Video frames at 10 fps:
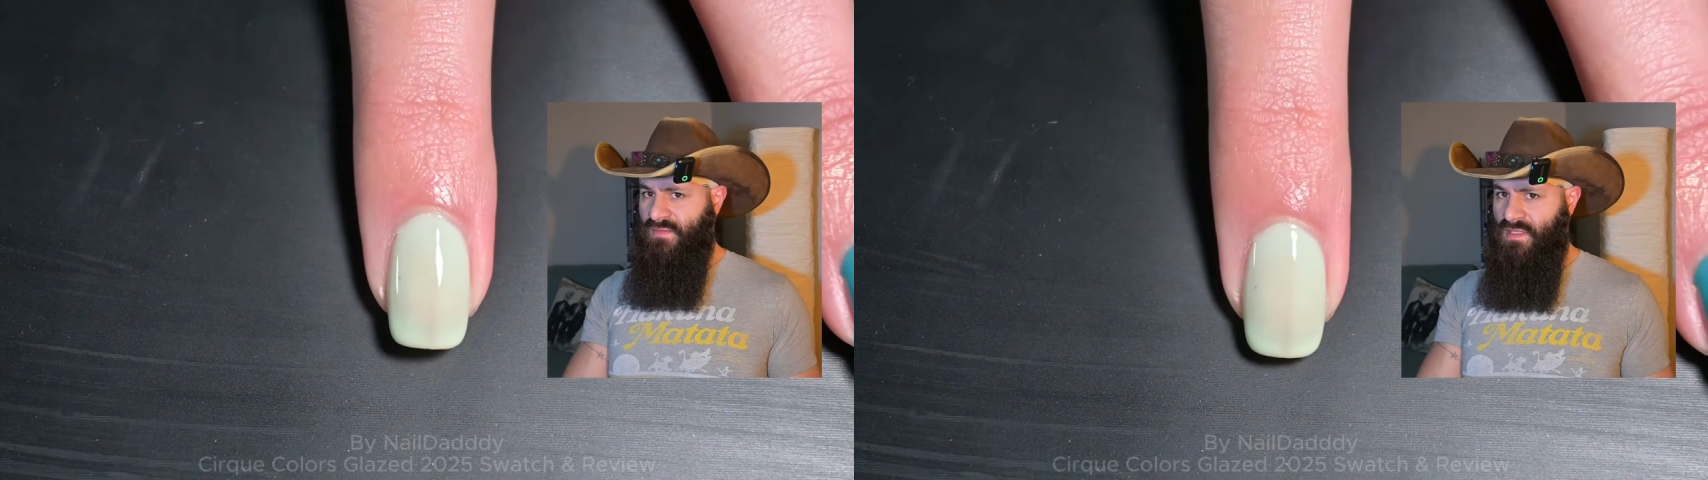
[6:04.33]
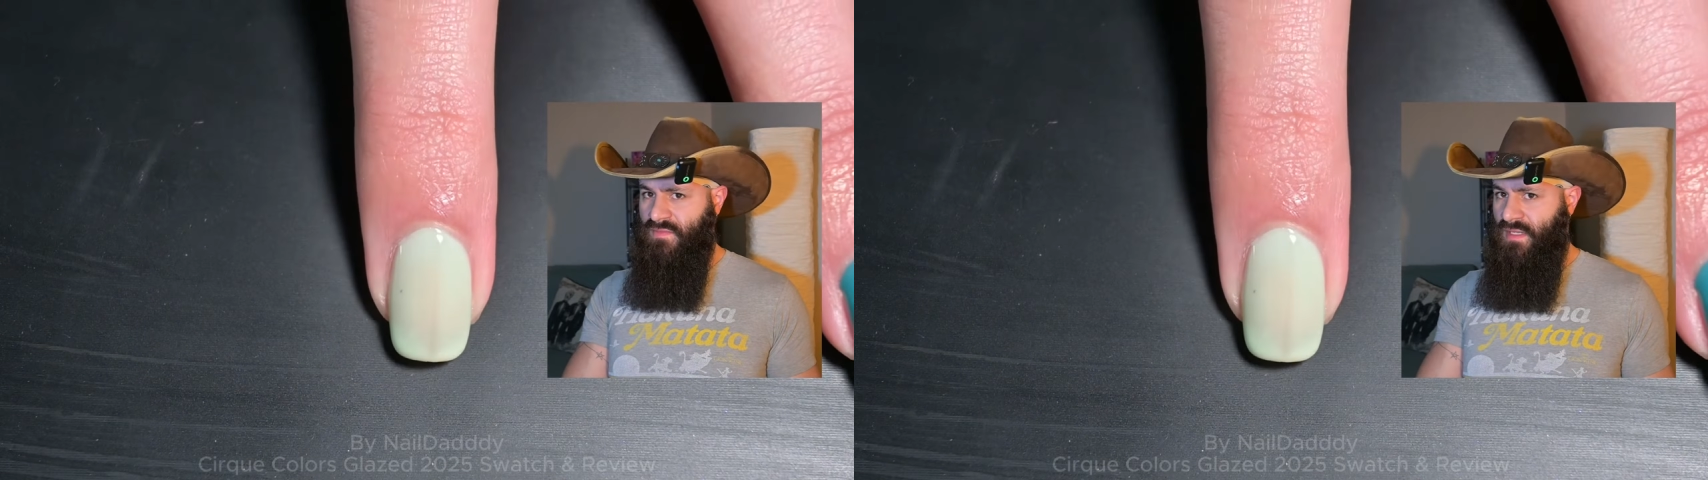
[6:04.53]

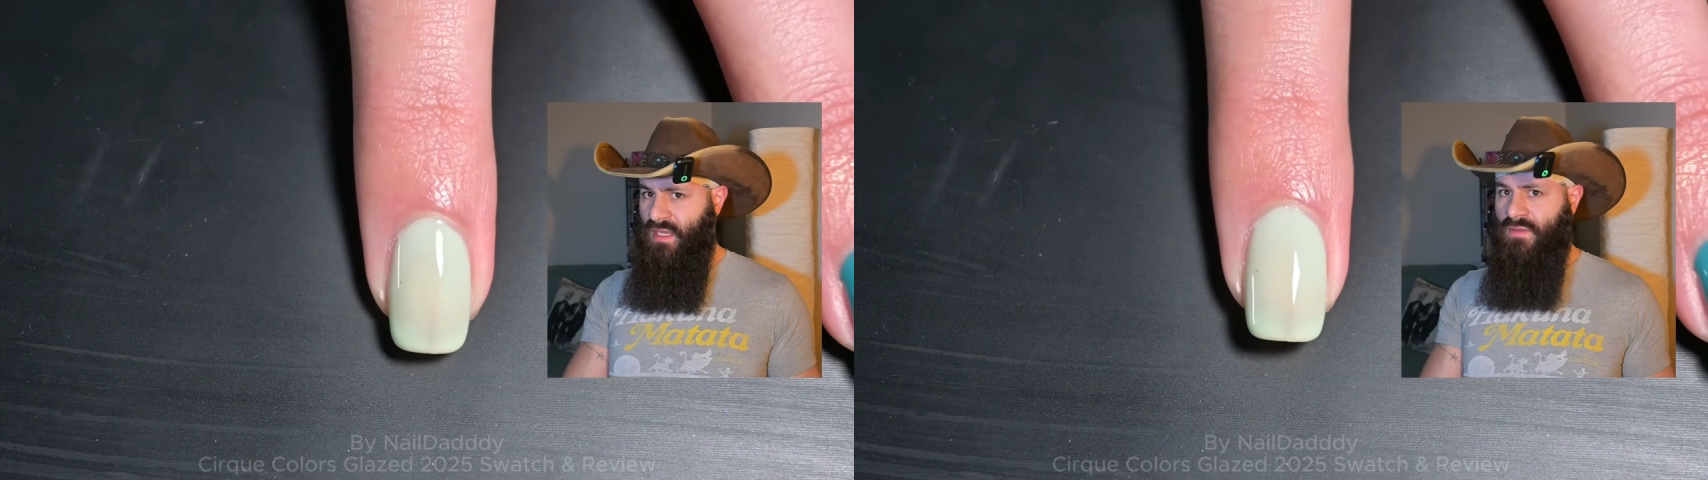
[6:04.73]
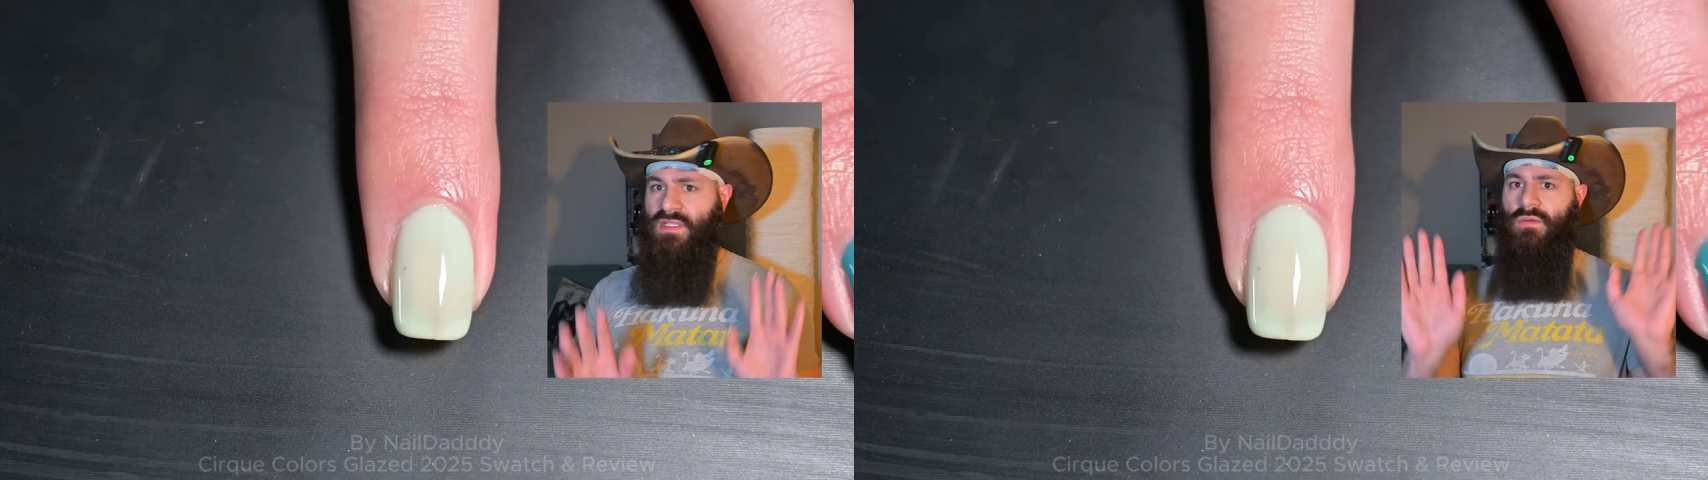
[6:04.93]
of this
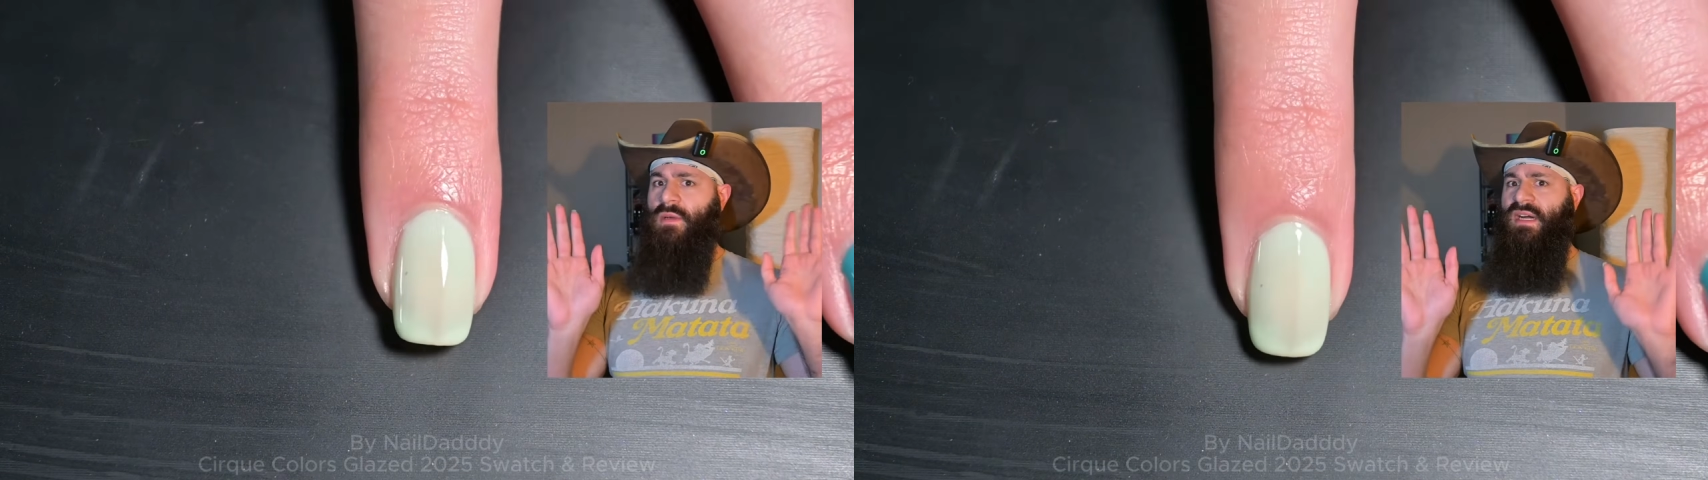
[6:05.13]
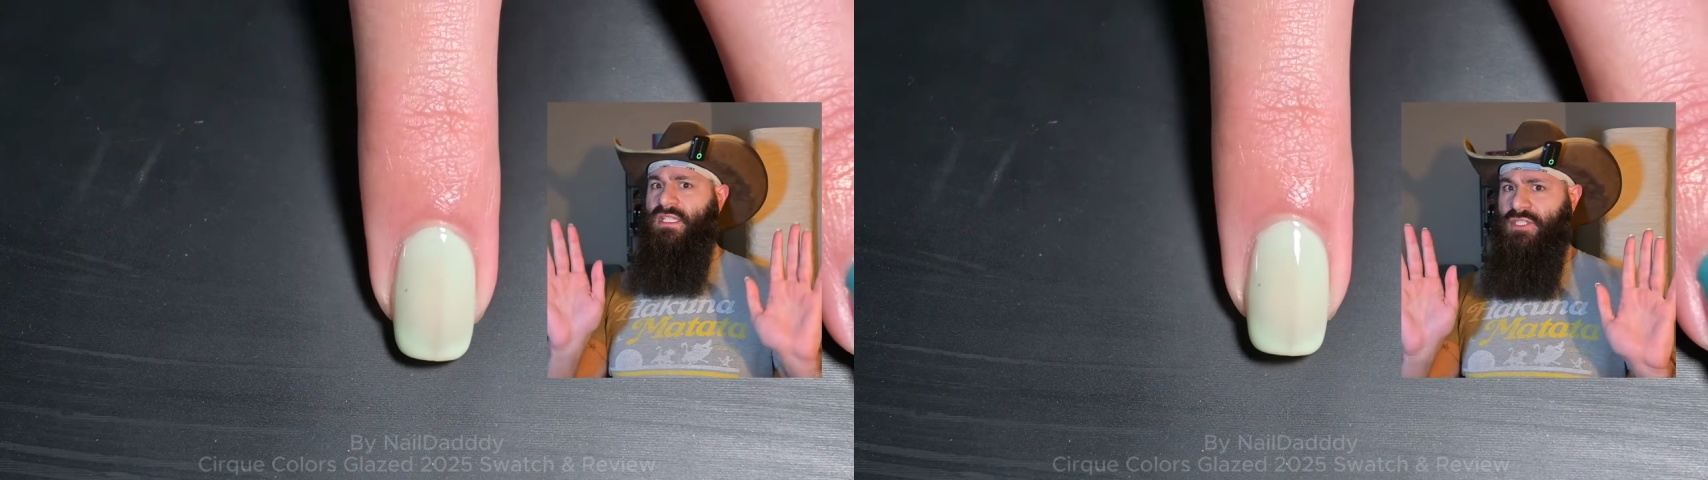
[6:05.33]
video, so
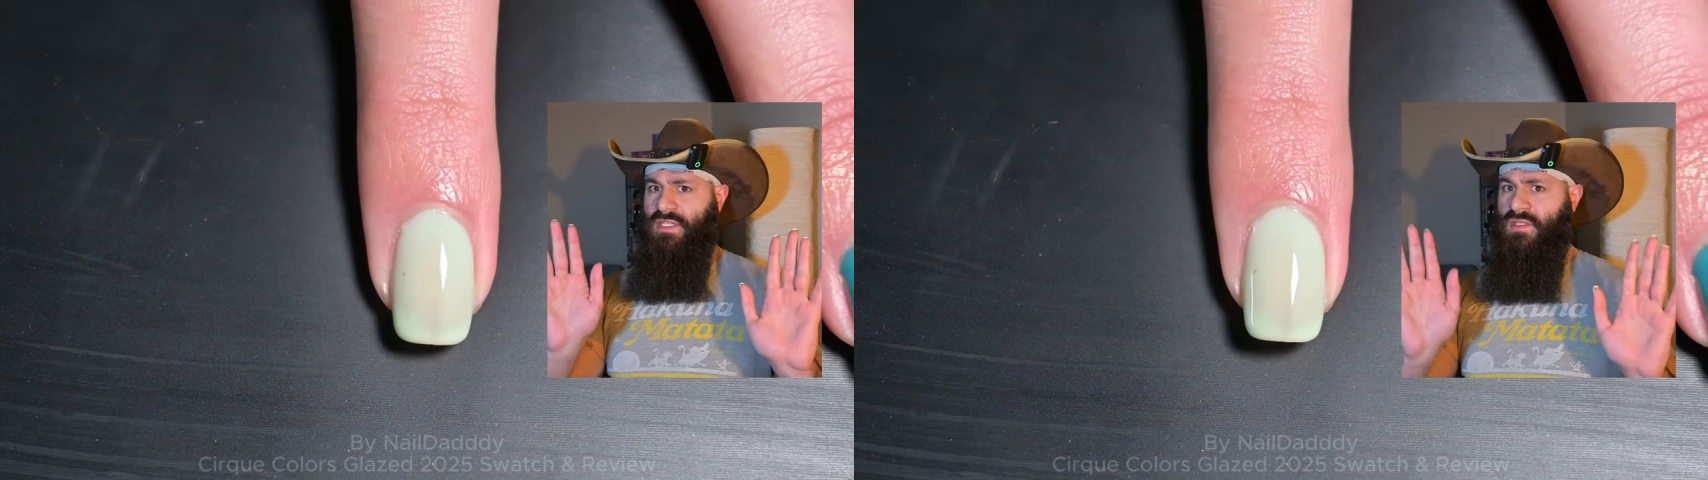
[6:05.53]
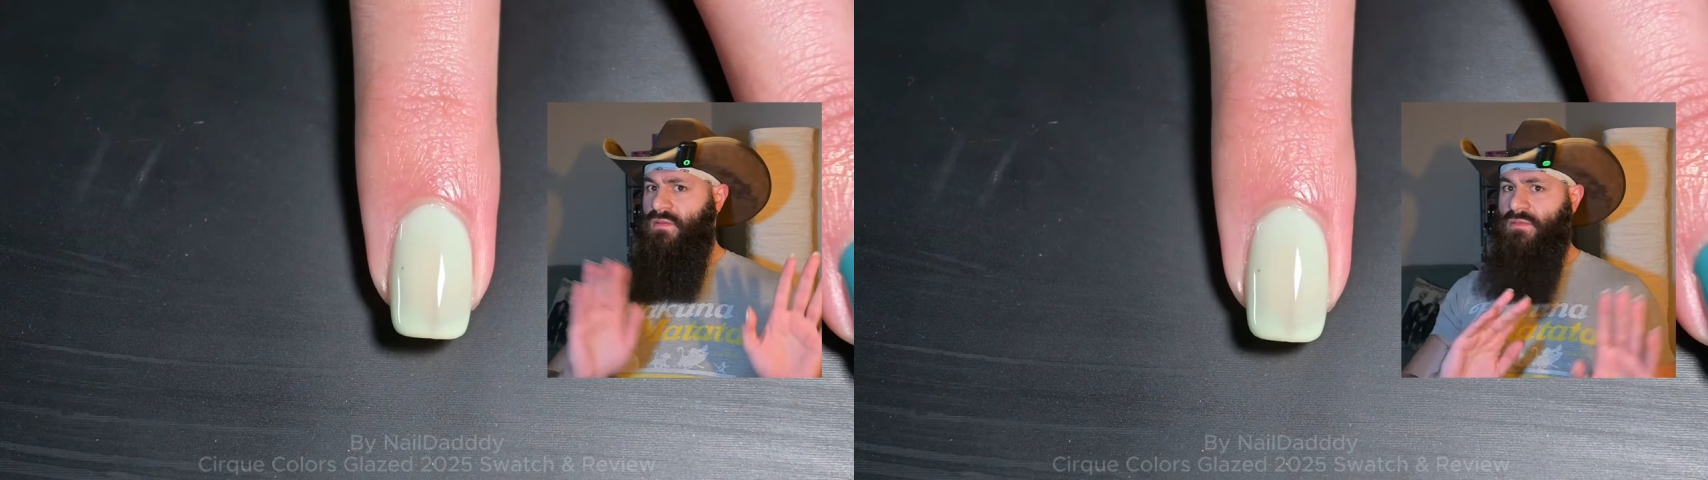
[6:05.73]
apologies.